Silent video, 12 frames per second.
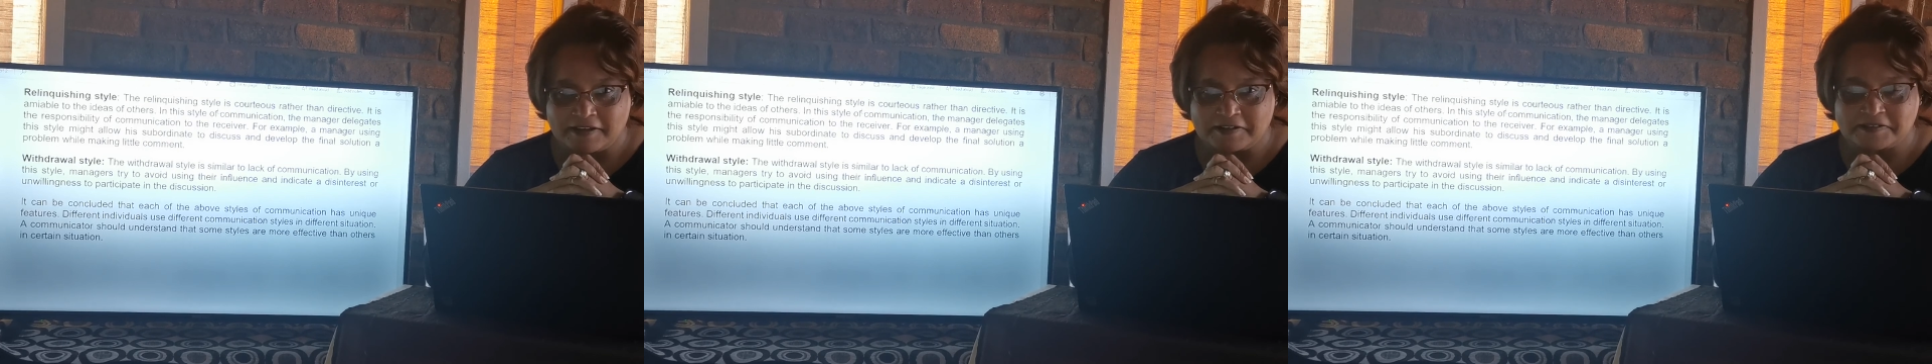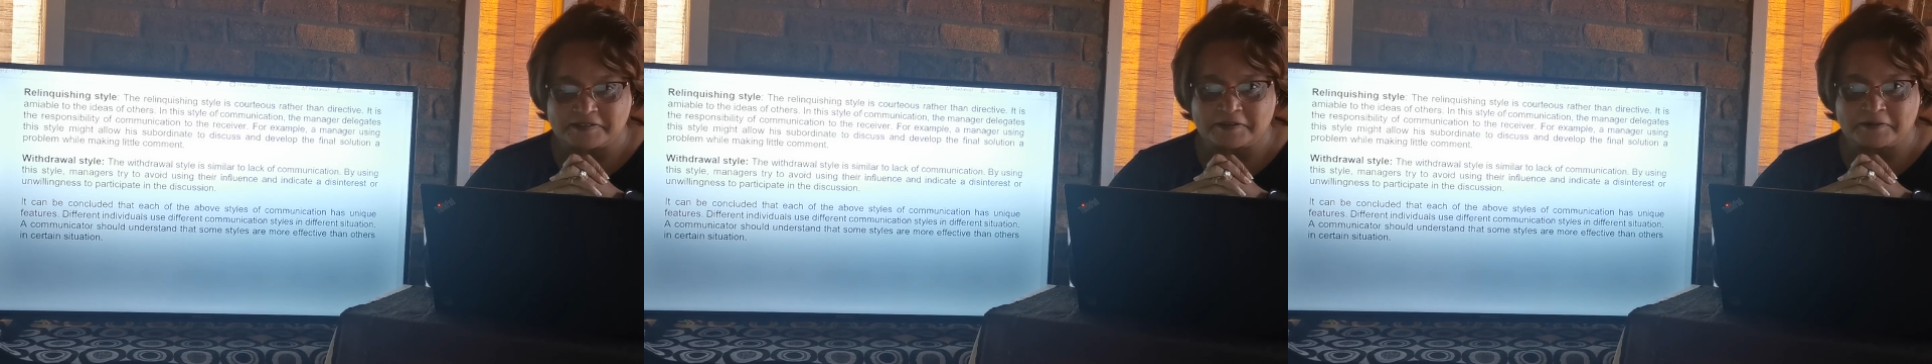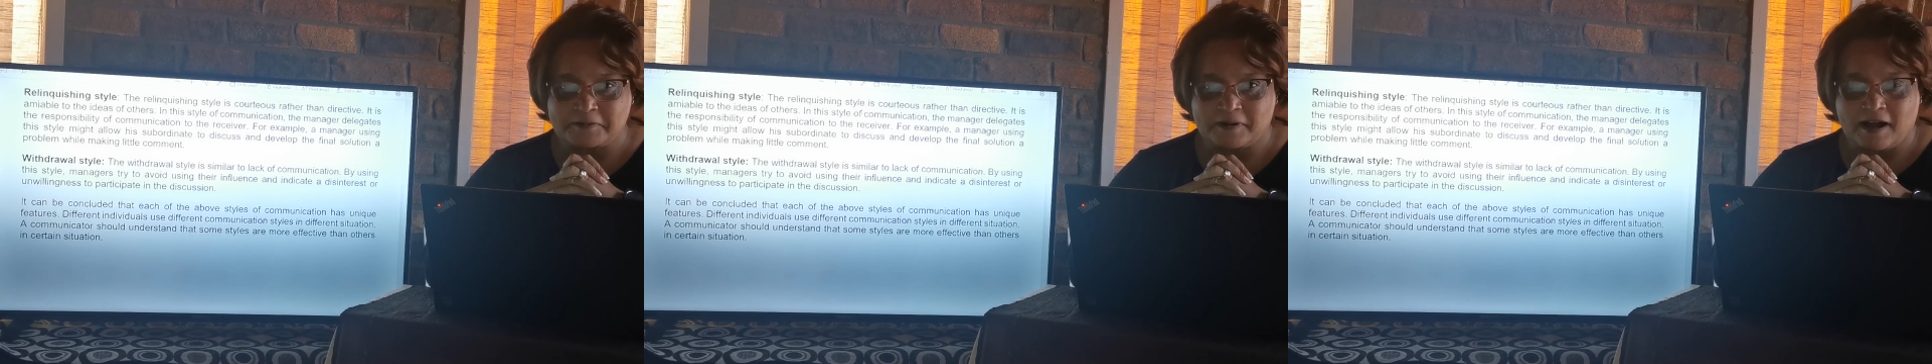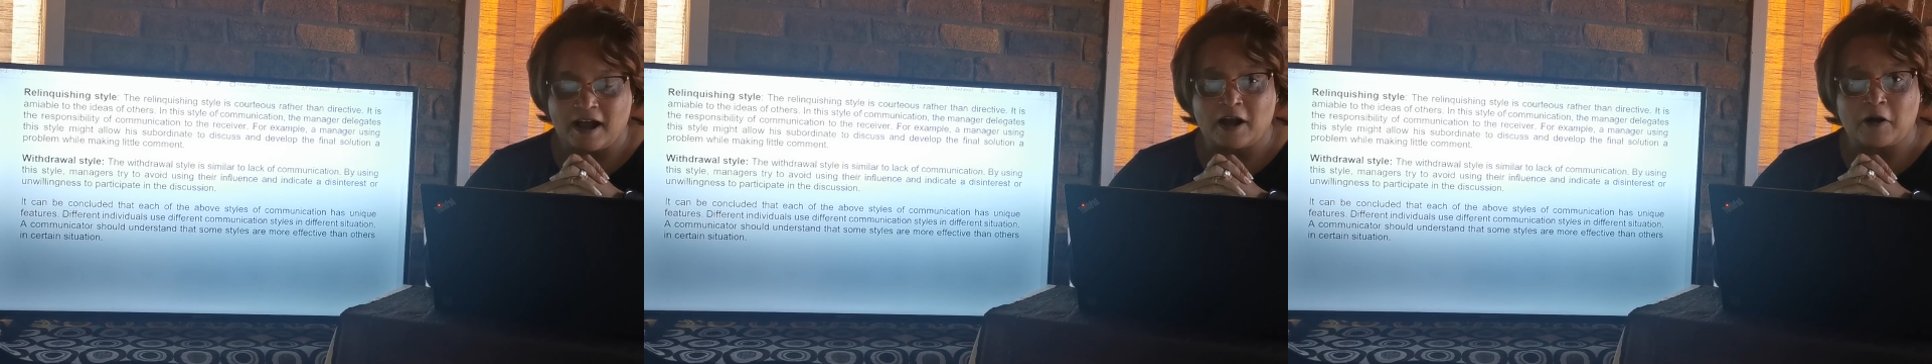So
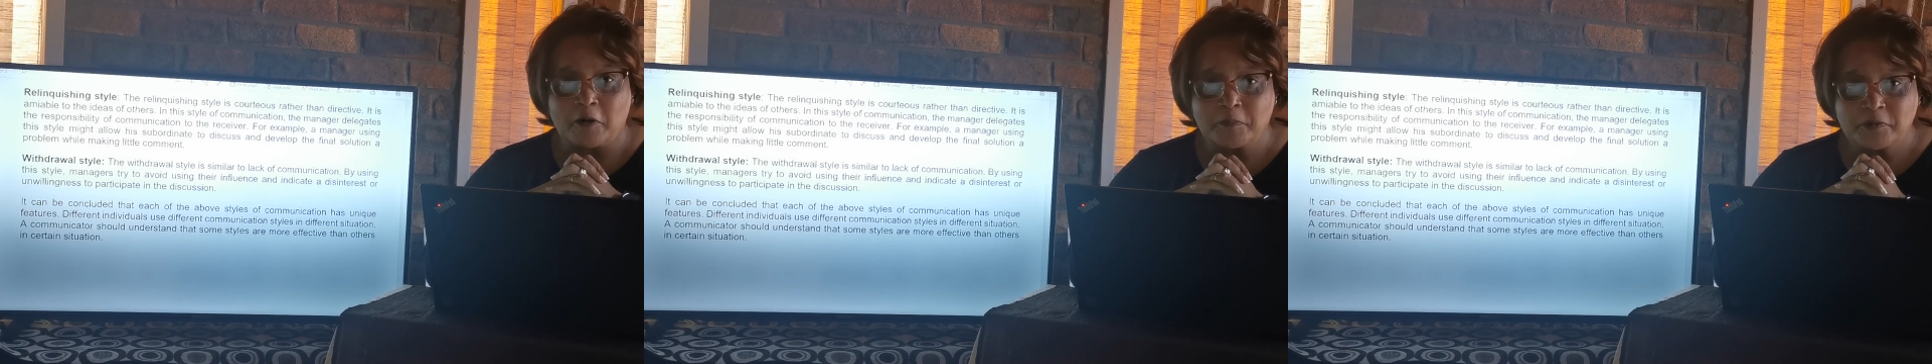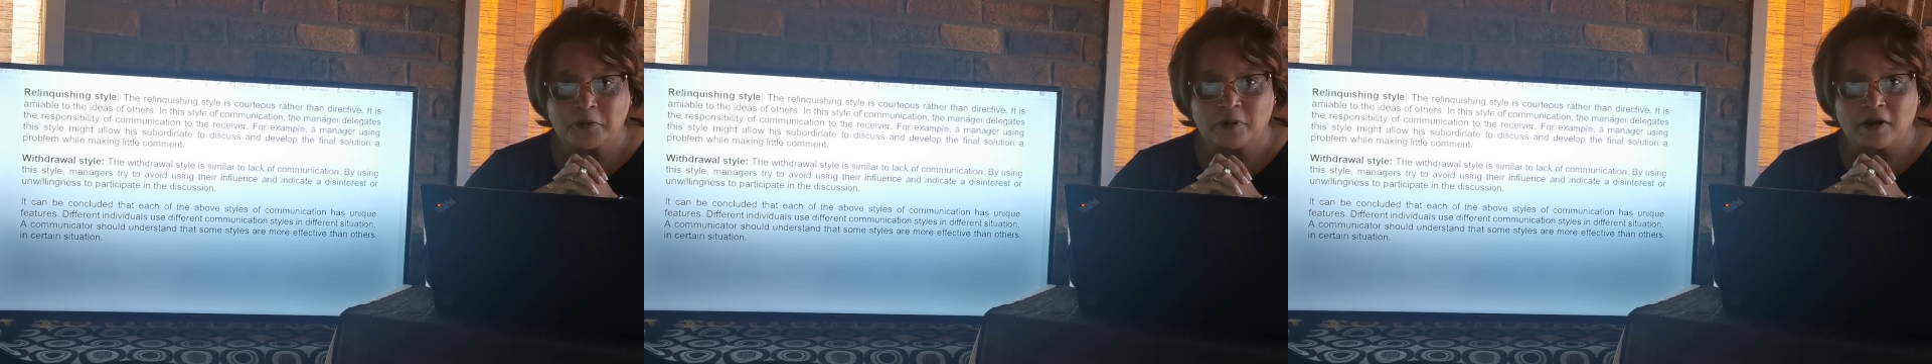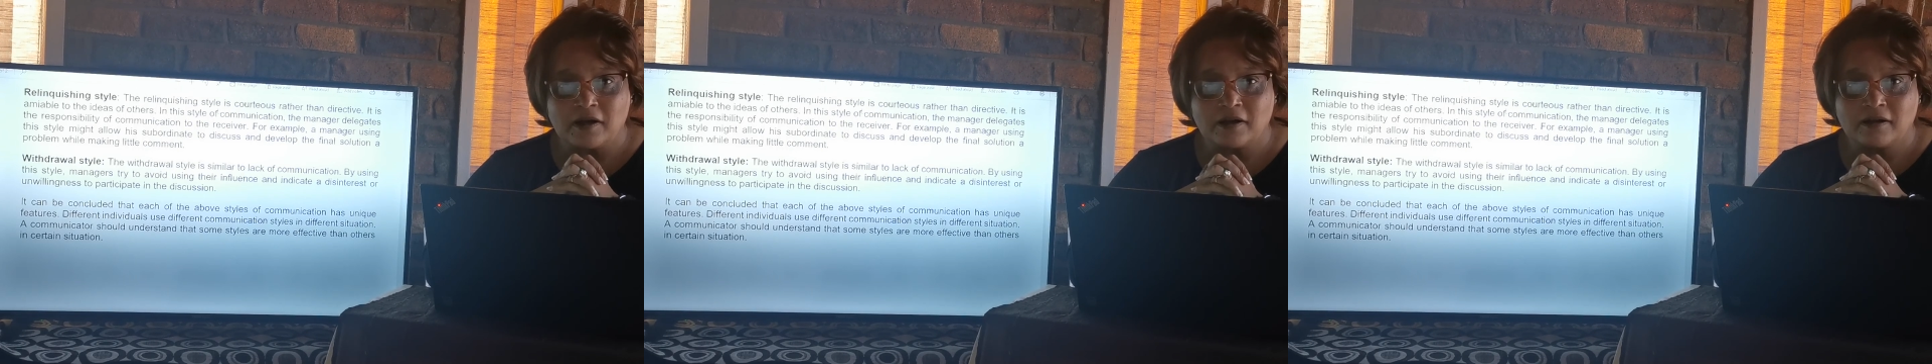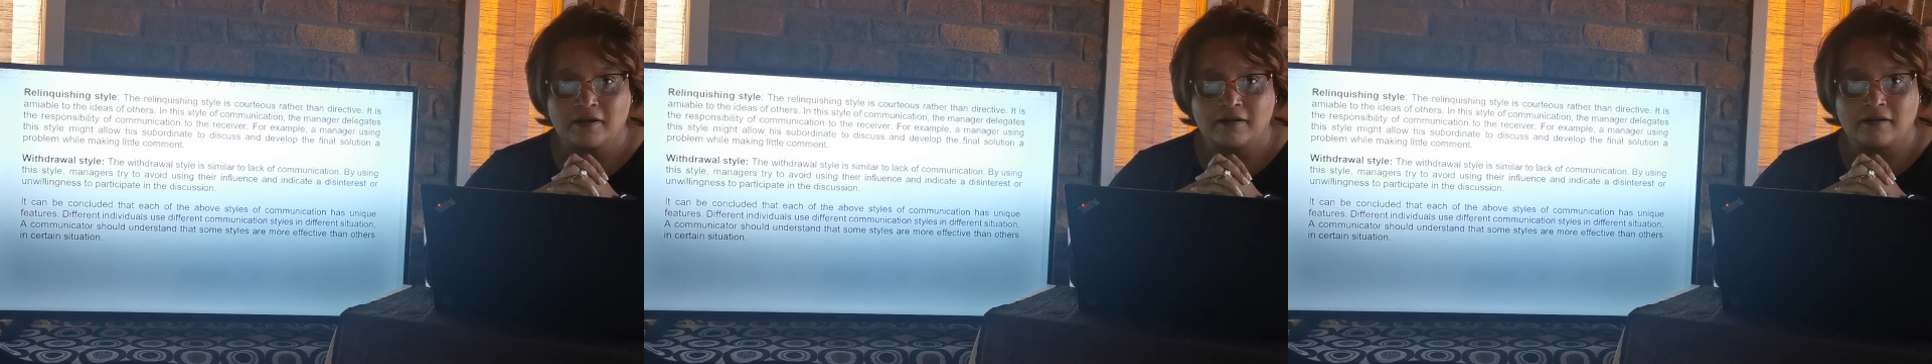I hope your
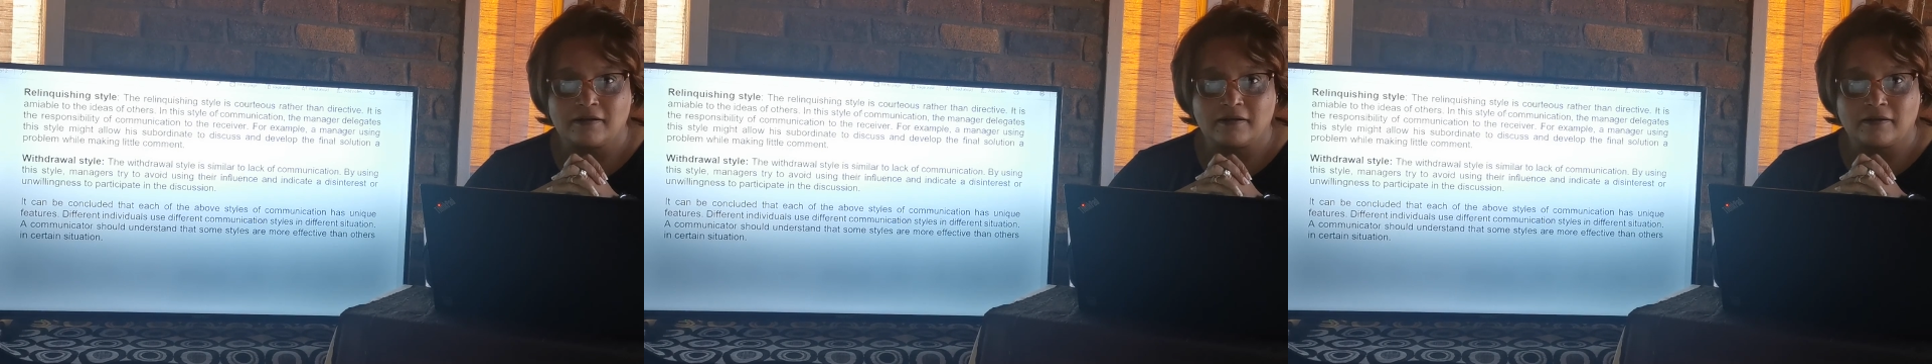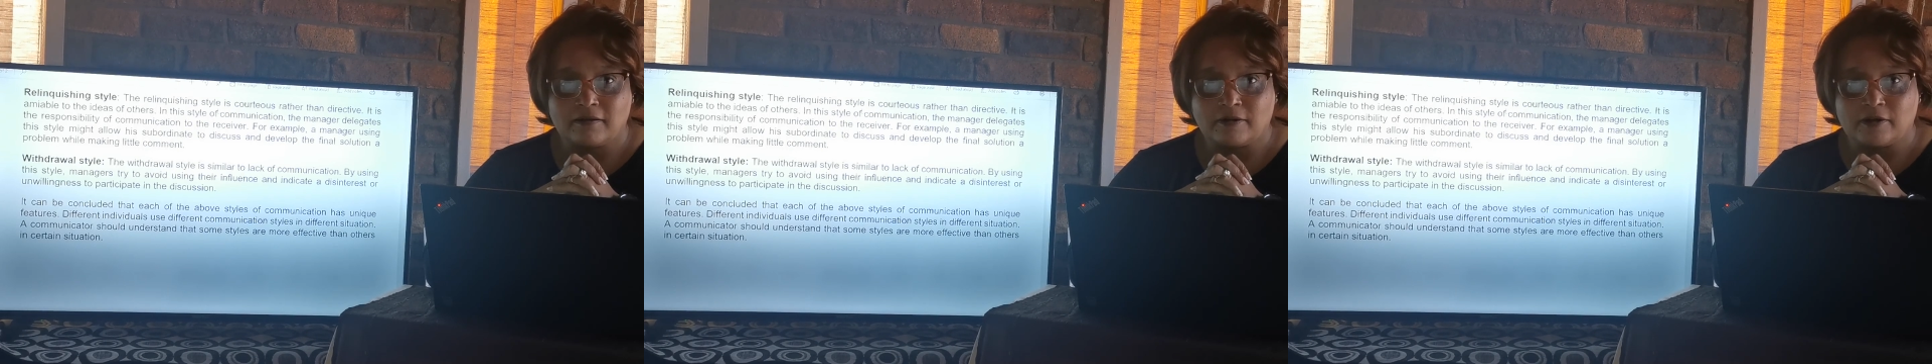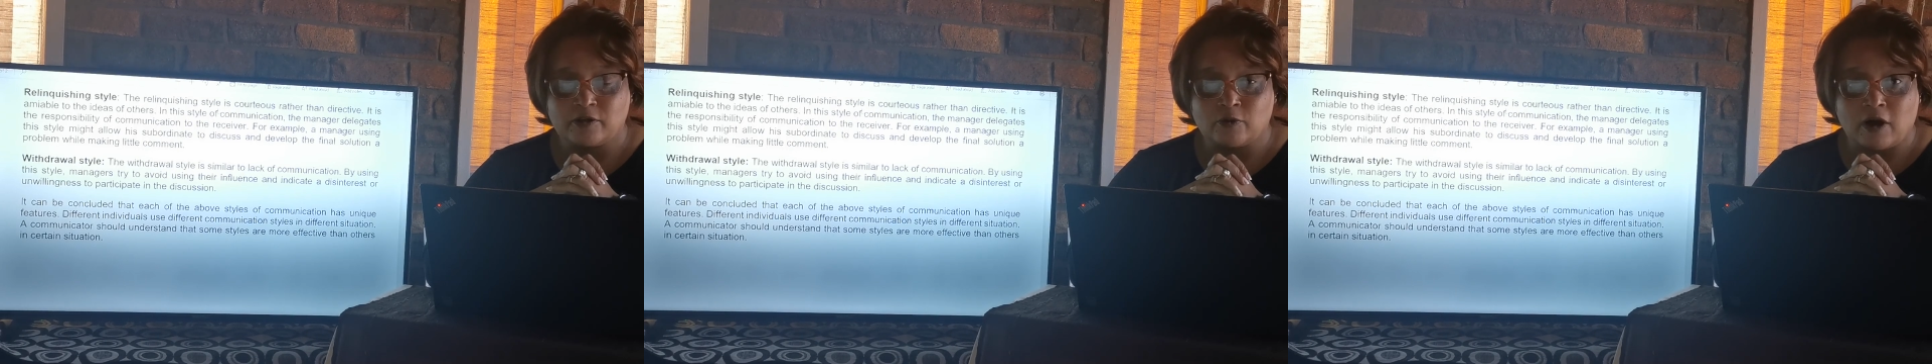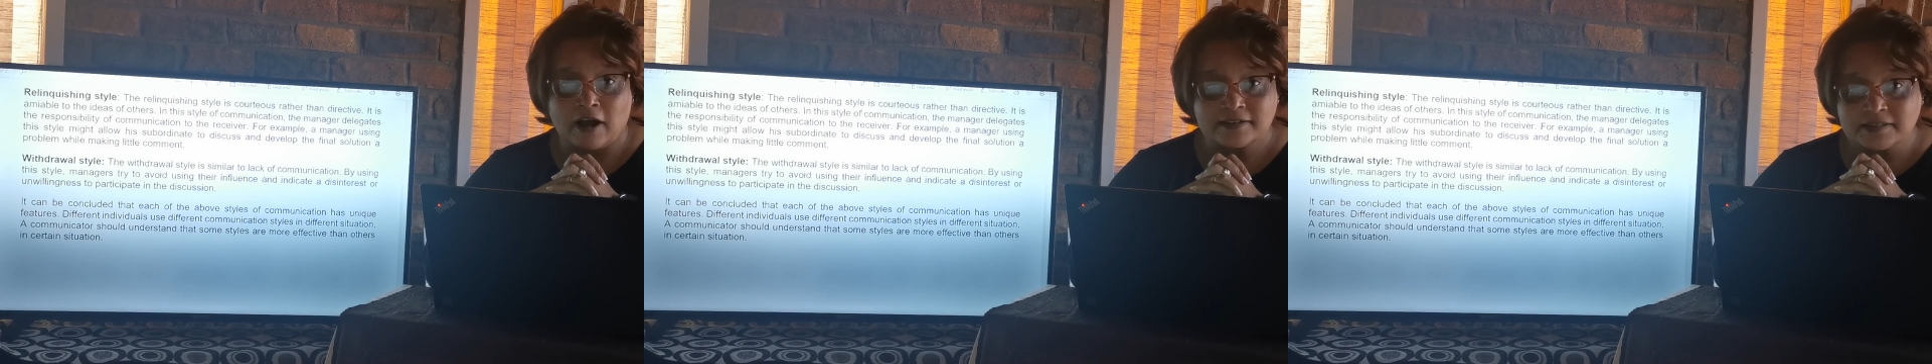
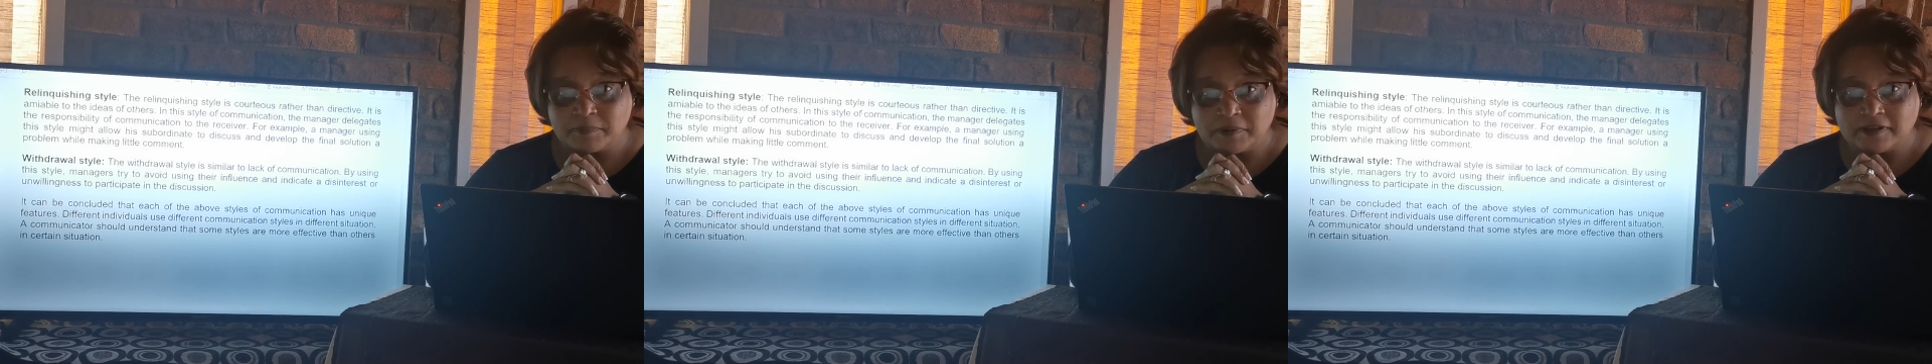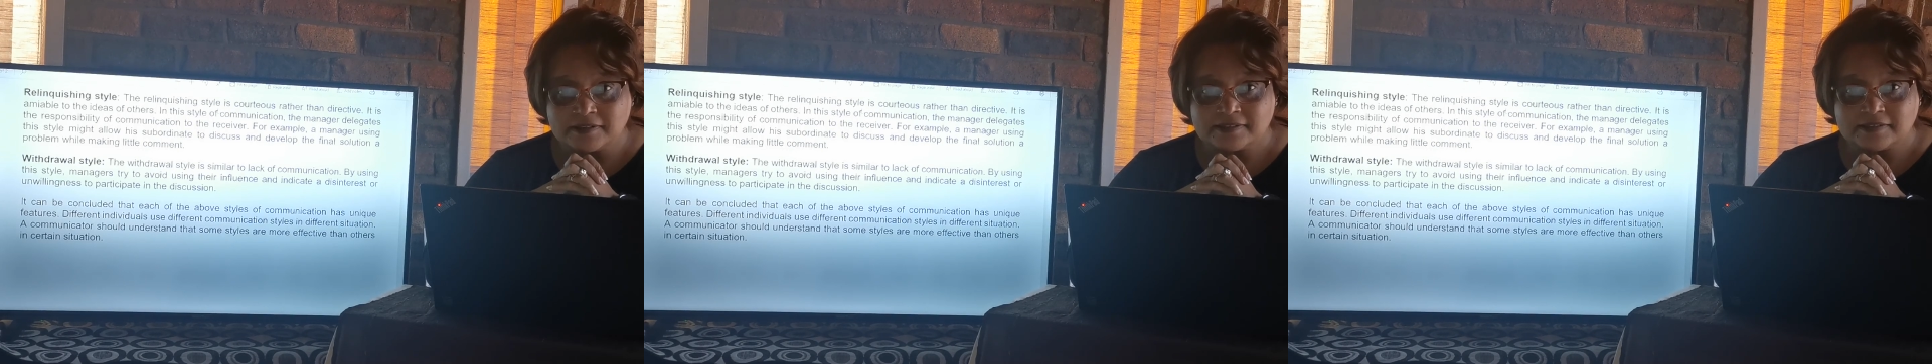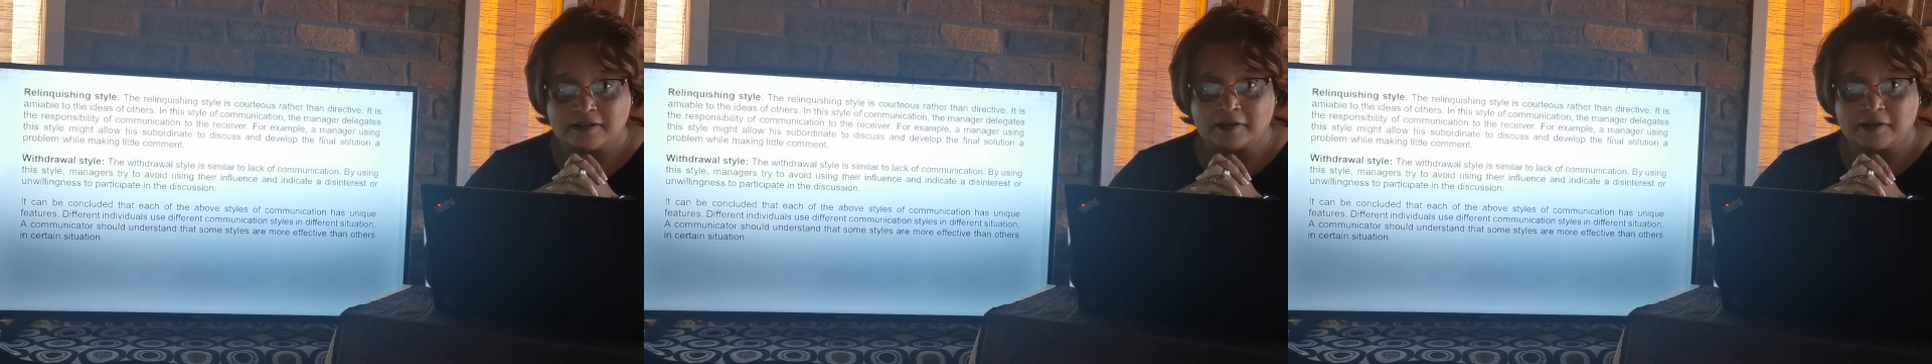eyes are pierced